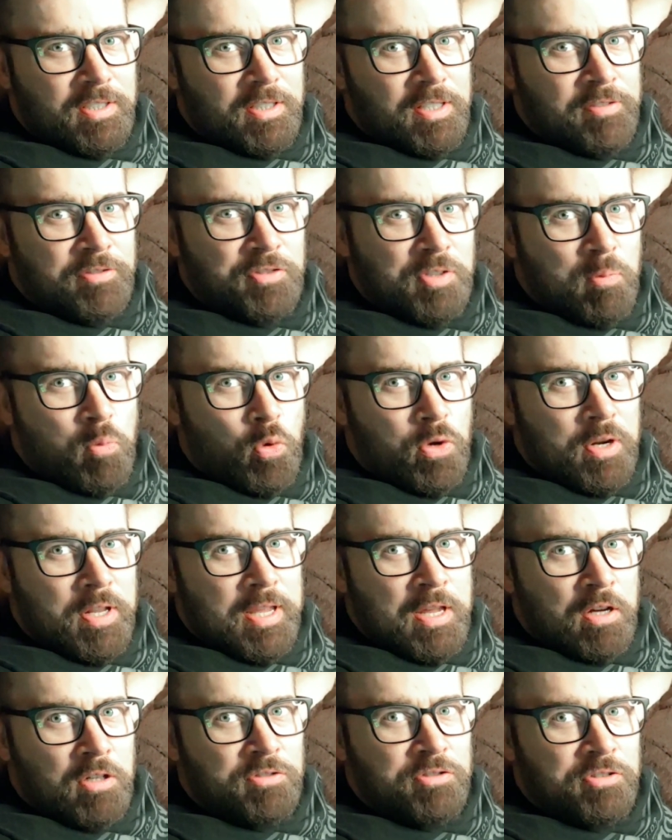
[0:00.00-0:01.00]
If someone
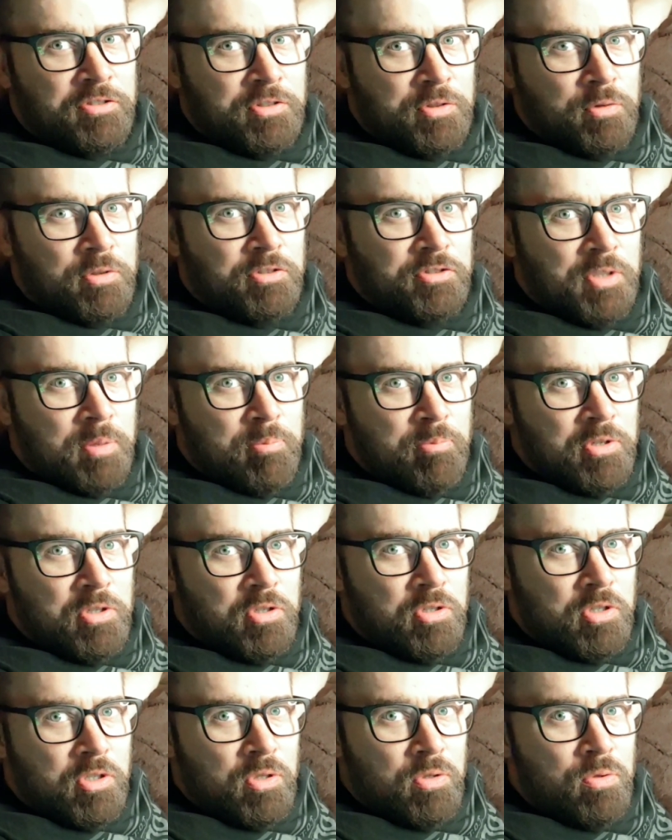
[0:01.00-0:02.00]
else is doing something
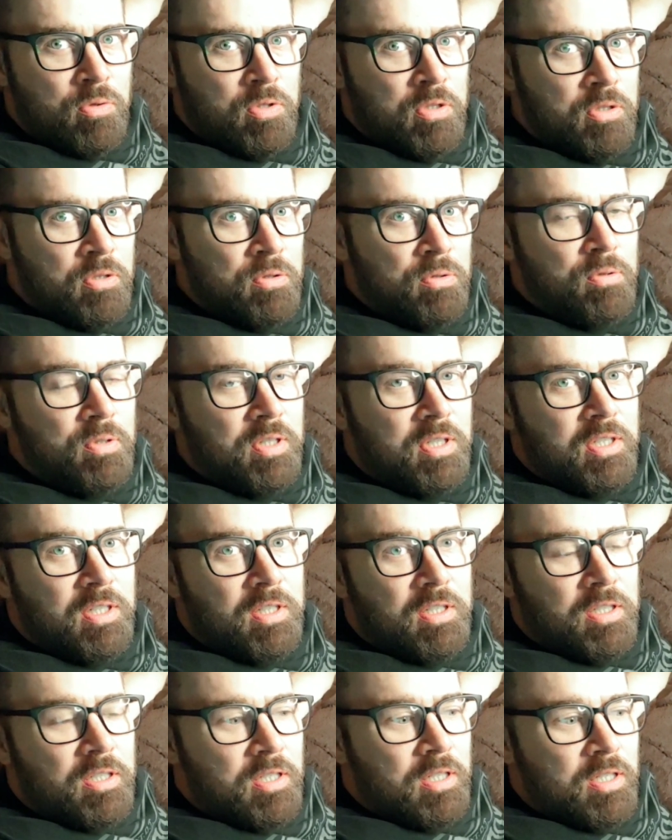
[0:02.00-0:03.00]
to you,
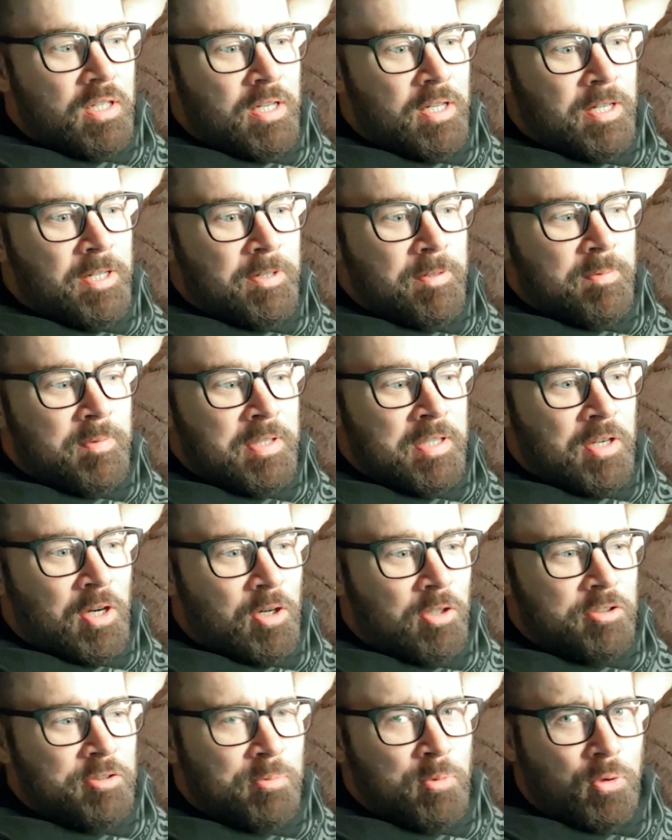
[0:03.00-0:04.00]
it
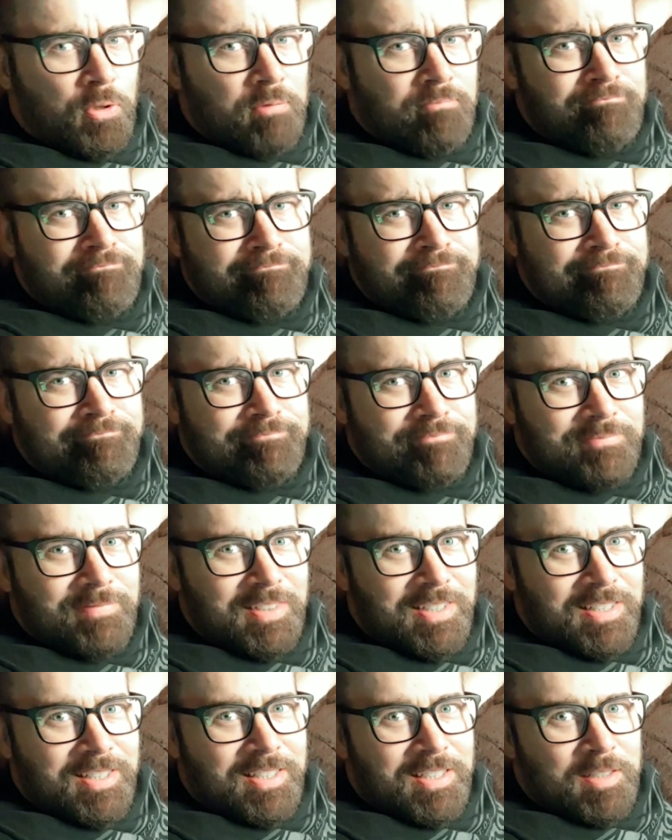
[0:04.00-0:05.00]
hurts more.
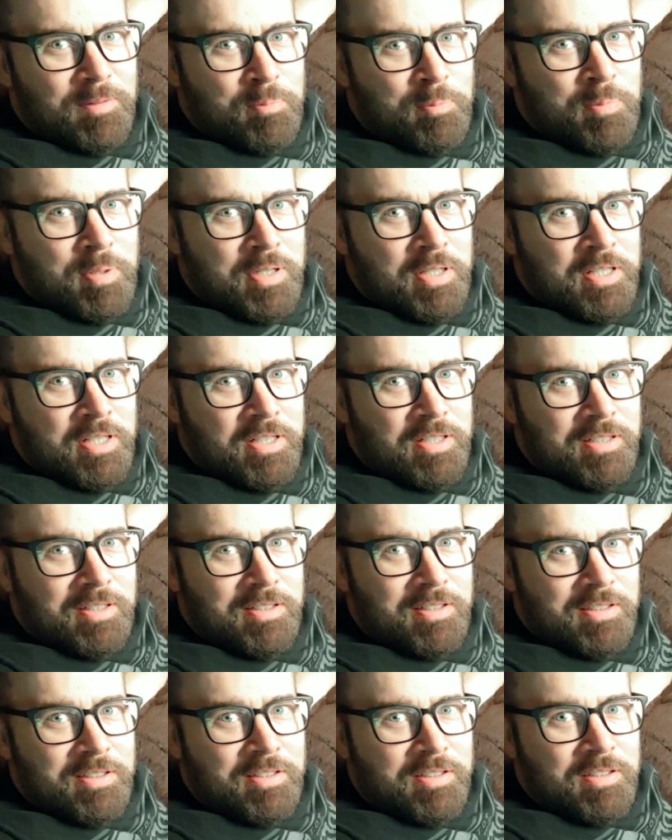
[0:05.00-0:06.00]
But
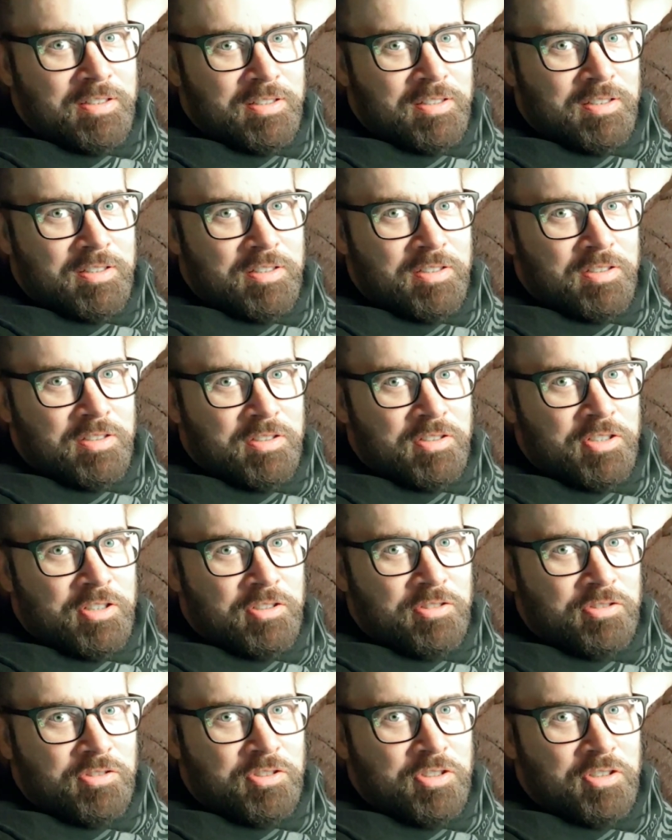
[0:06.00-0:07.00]
she
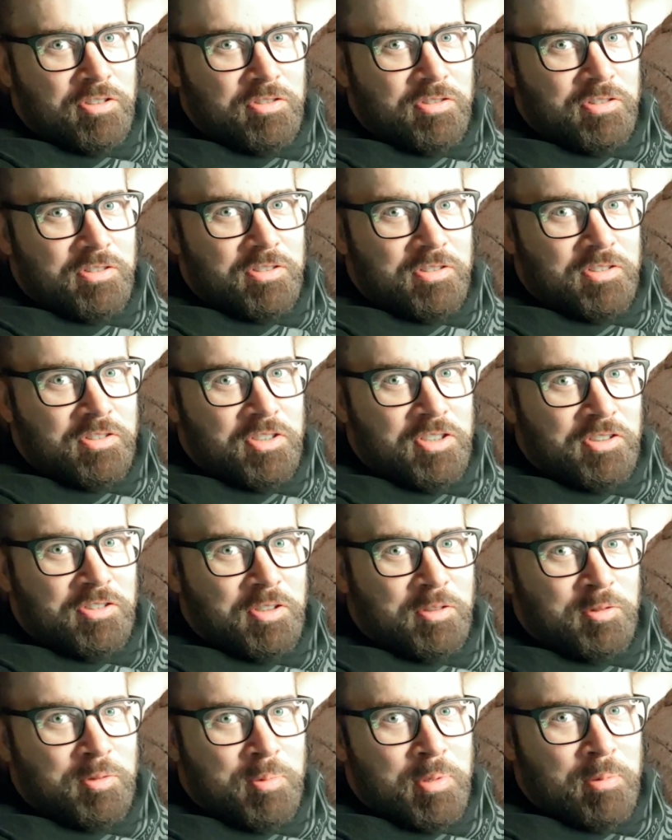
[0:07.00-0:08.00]

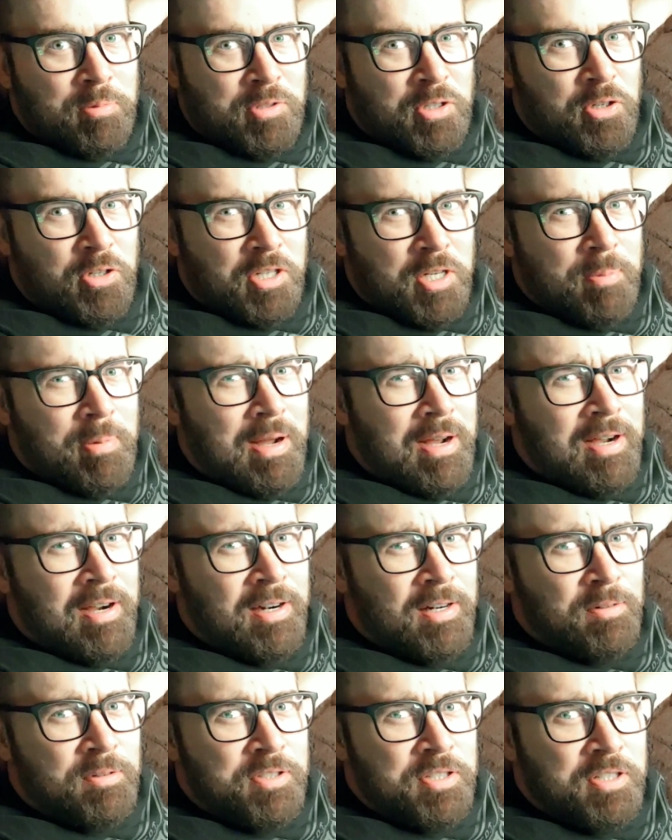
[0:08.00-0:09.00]
seems to be able to turn it up
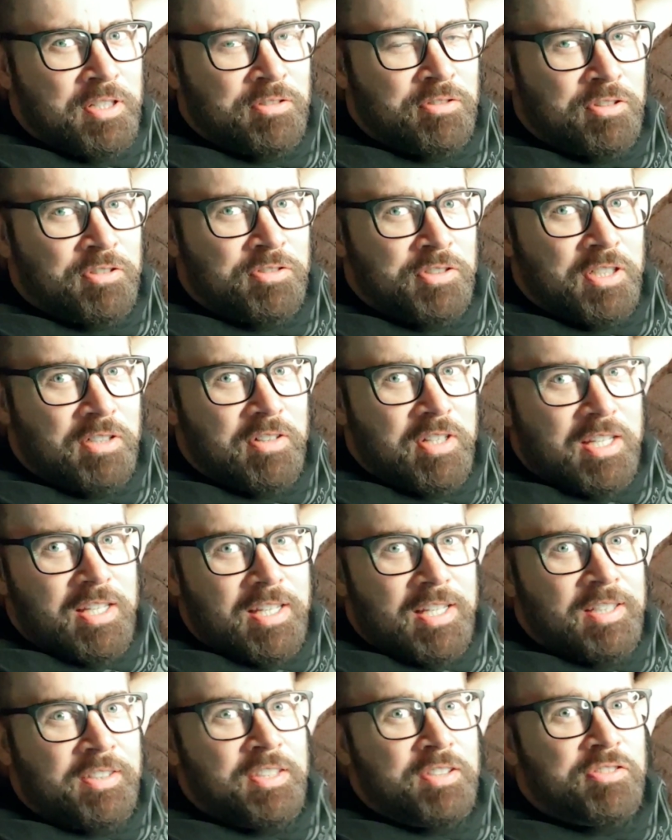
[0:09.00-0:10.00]
higher when she does it herself.
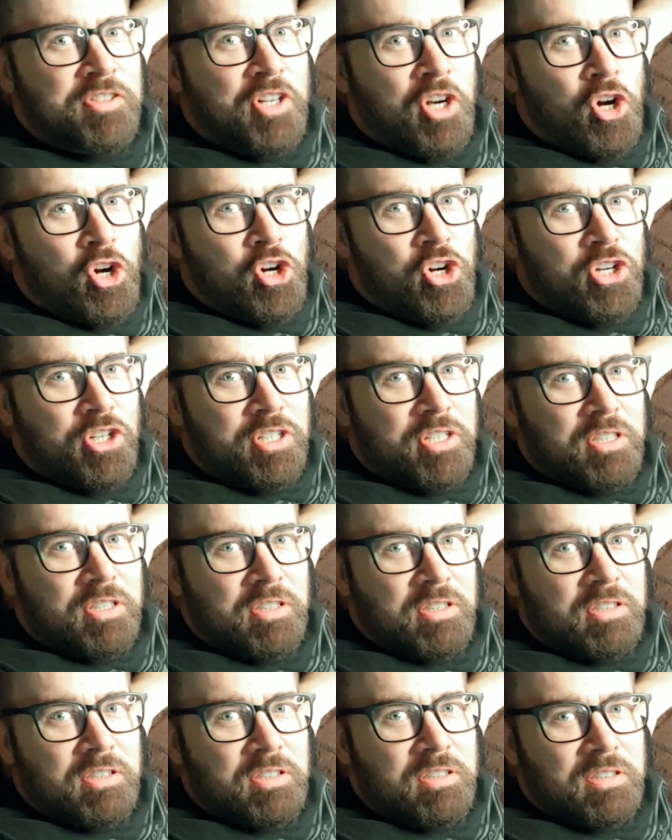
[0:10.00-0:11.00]
Does it hurt?
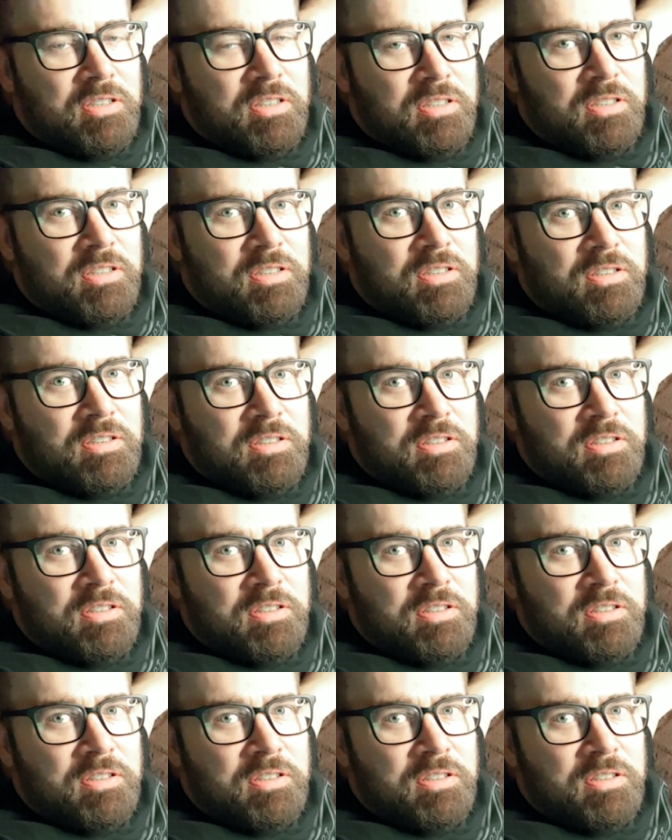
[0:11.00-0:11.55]
No.